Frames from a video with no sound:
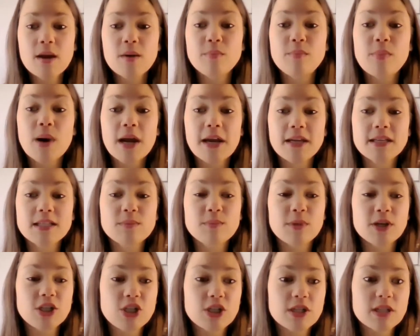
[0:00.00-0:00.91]
by as
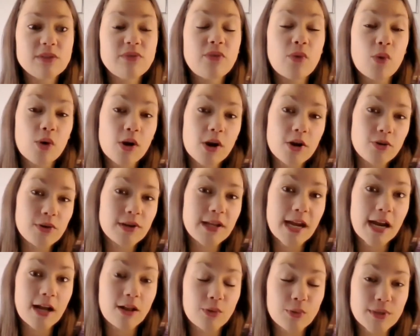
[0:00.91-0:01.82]
much as 400
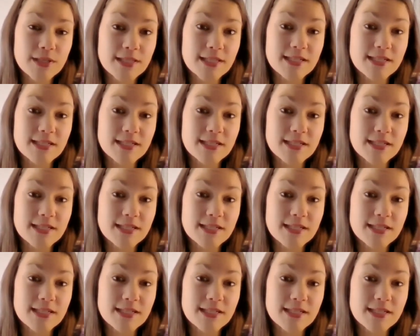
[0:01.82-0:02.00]
calories